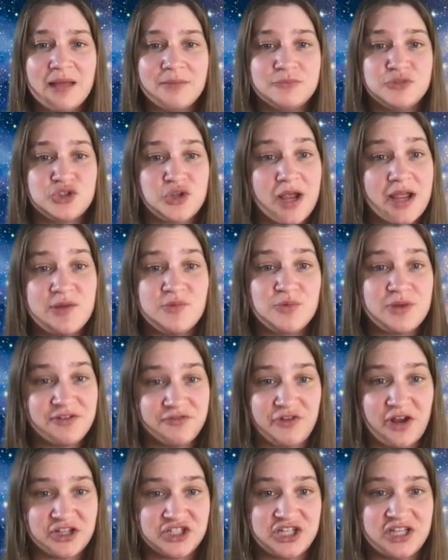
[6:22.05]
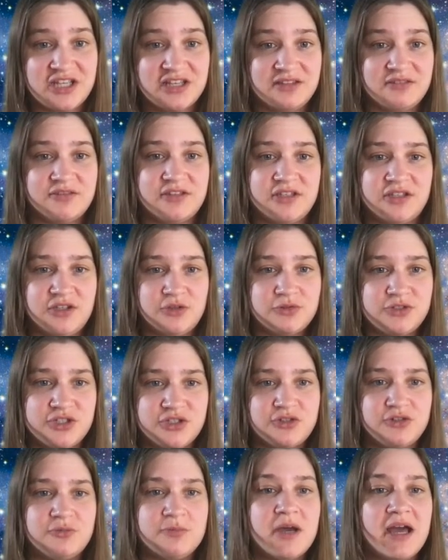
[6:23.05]
try refreshing the
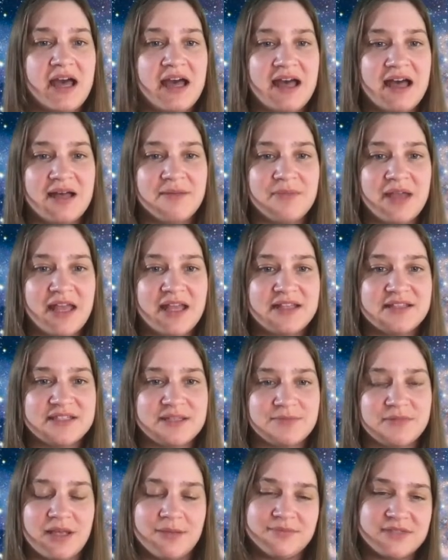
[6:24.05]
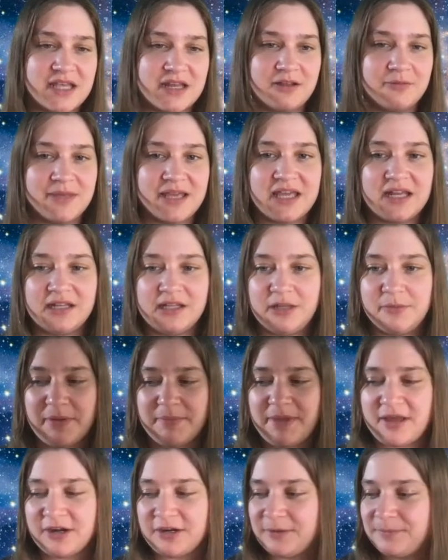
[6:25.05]
YouTube, and sometimes that'll make it a little bit
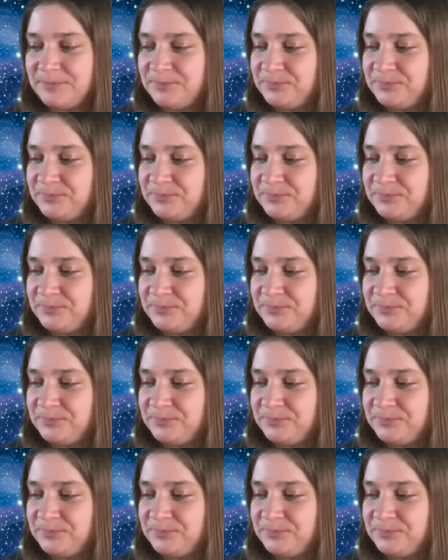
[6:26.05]
better.